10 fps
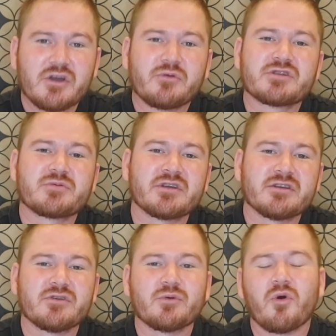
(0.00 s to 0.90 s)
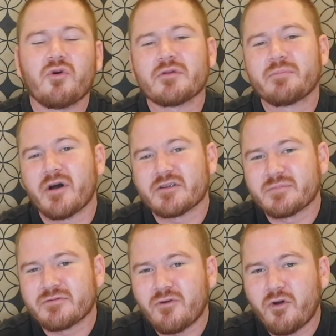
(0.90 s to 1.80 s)
which will give you all the past
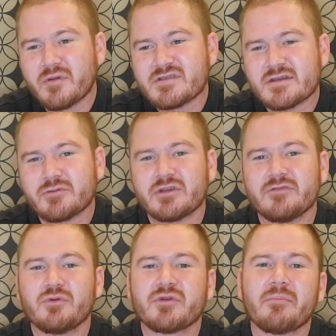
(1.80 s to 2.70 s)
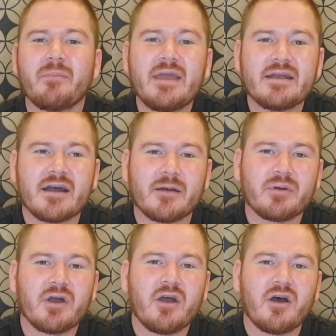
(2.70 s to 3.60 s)
performance, it will give you the
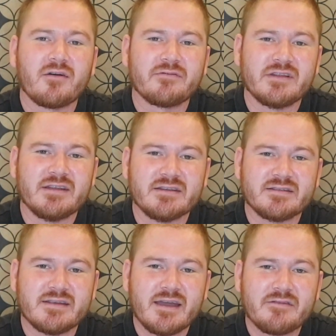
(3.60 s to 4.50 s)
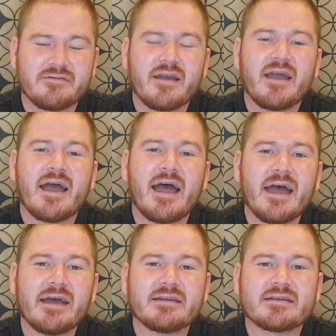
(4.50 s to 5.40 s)
makeup of the ETF,
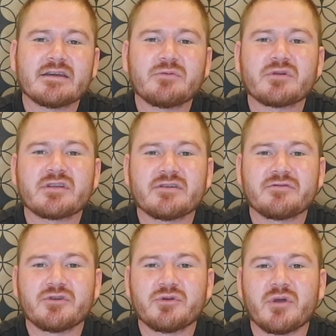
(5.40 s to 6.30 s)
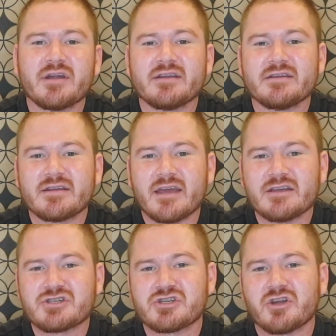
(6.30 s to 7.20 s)
and it will give you an
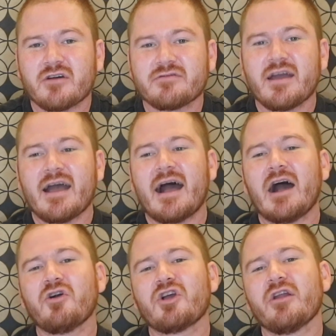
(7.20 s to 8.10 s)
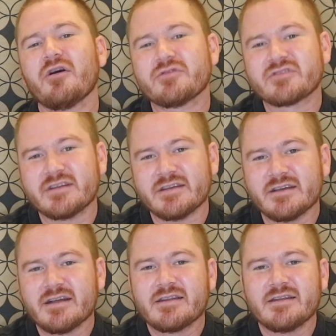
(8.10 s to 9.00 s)
indication of how closely
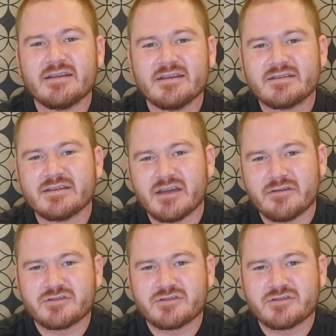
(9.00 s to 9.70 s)
the ETF